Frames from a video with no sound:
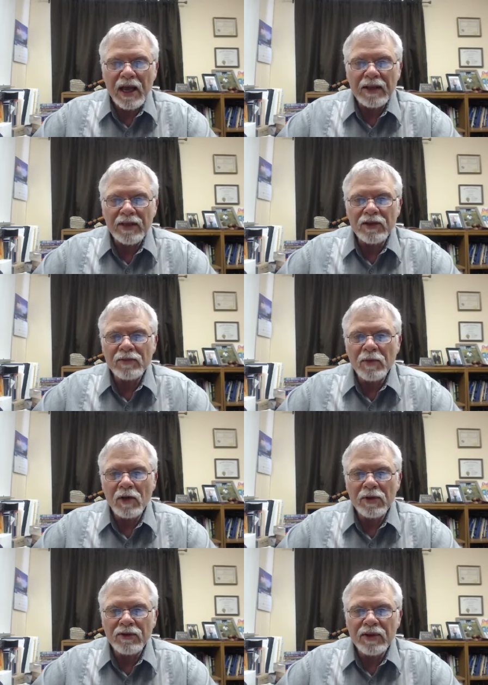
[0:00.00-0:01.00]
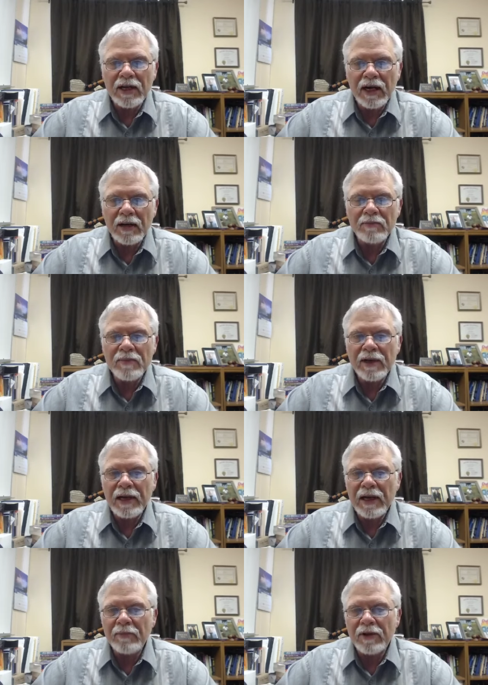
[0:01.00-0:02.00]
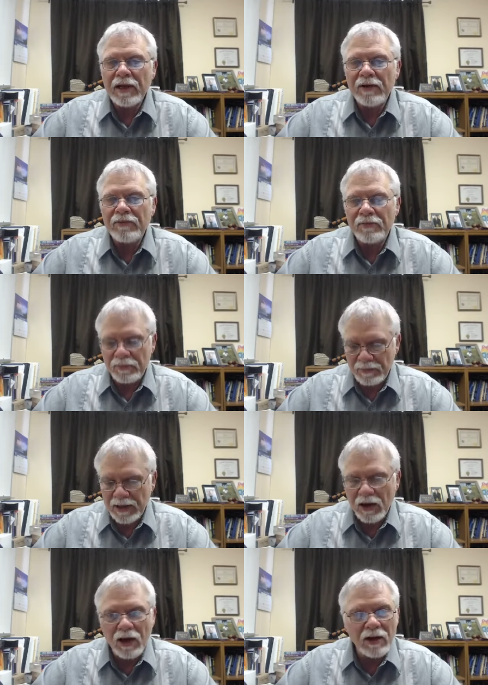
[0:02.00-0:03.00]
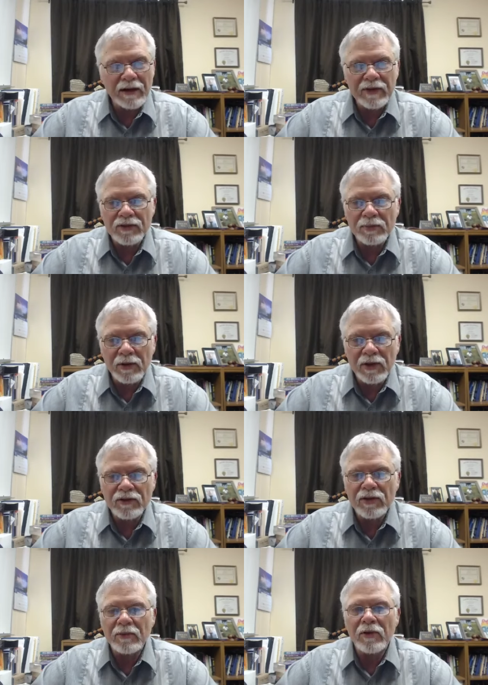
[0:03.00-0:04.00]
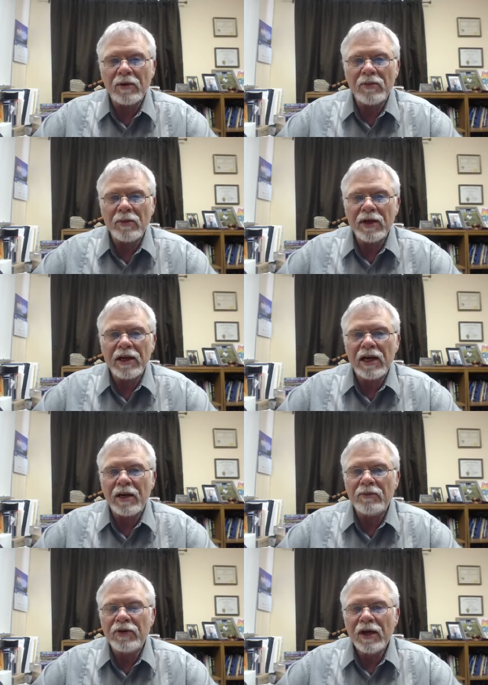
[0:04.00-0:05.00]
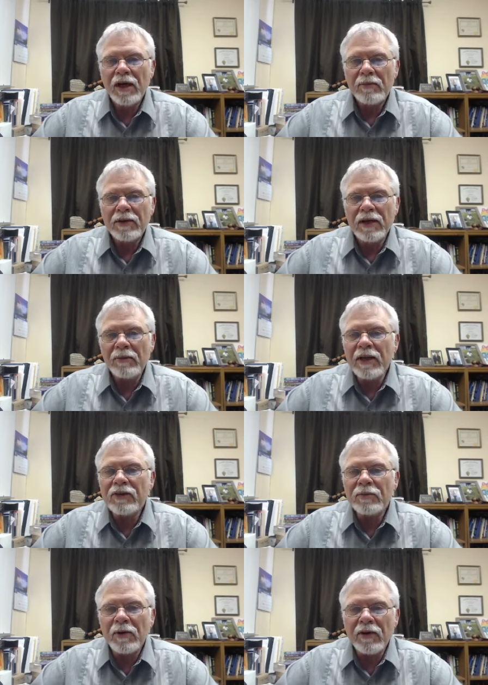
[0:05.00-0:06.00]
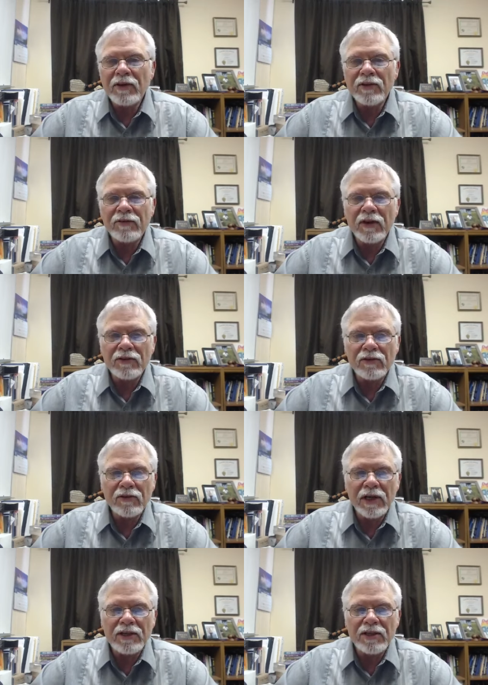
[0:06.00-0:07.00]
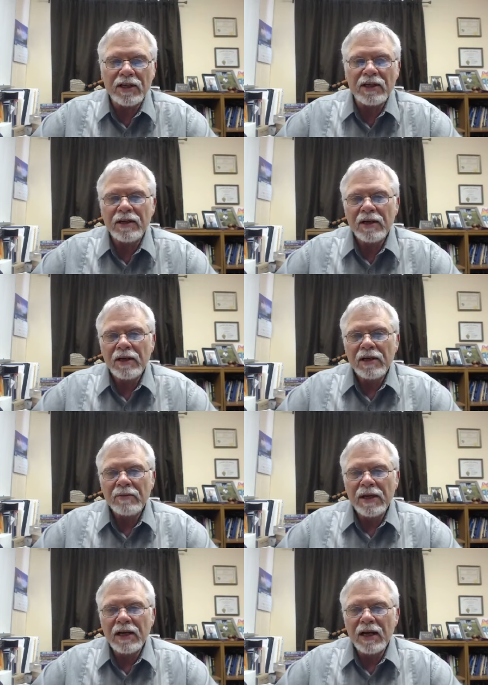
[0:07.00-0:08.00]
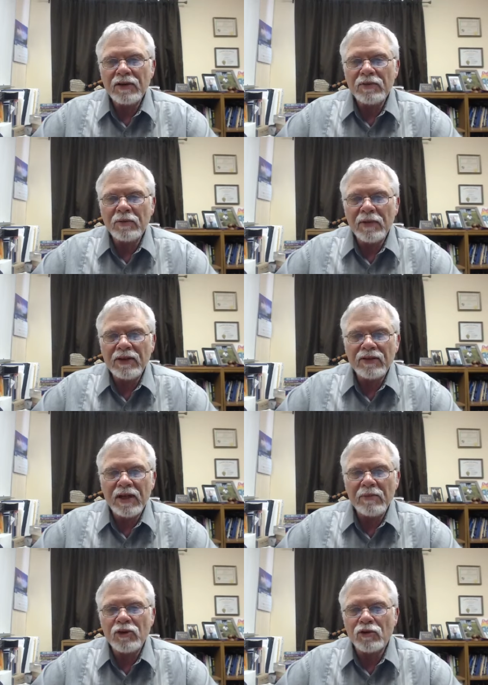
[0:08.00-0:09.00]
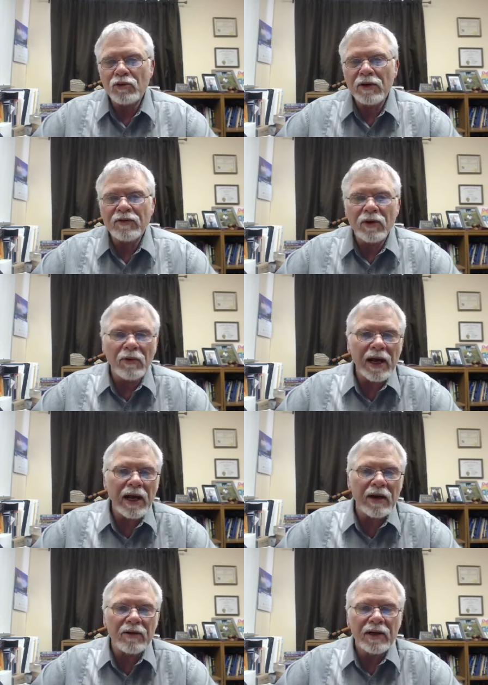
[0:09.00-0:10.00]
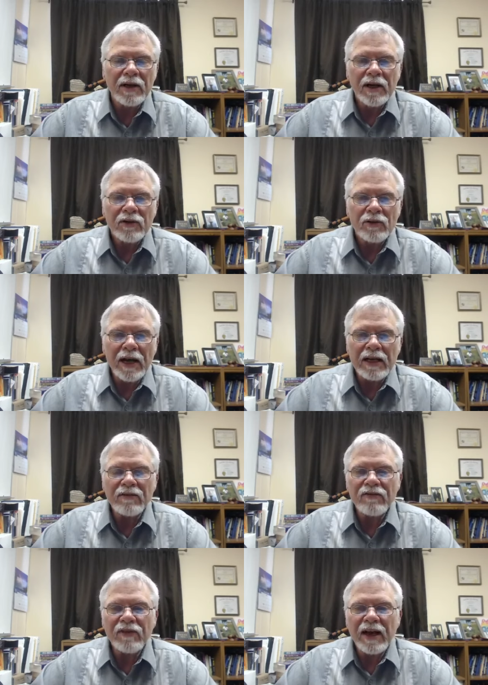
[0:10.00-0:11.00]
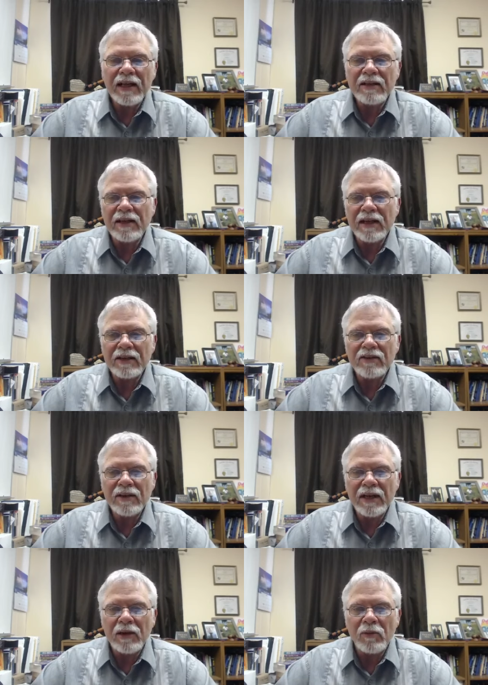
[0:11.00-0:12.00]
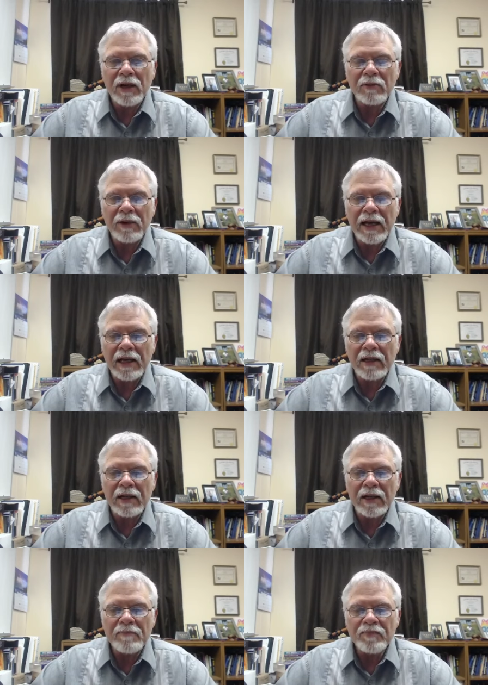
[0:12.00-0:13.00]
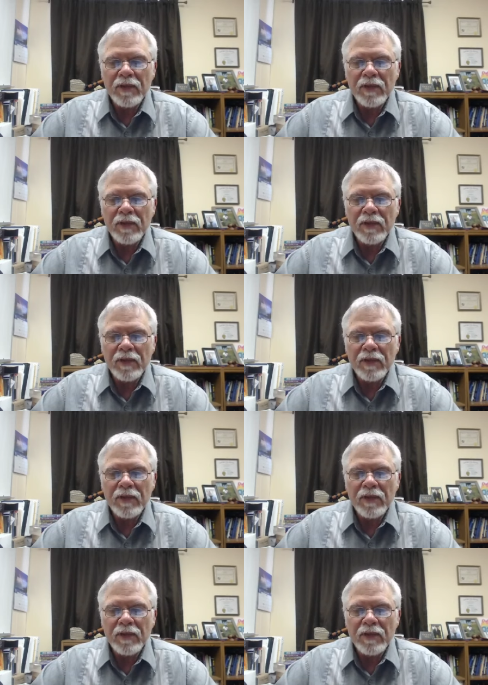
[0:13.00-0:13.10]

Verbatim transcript: And these moments come, and I believe we all have experienced it where a moment comes, but then we experience a frustration because we seem to drift around trying to find the next thing when in reality,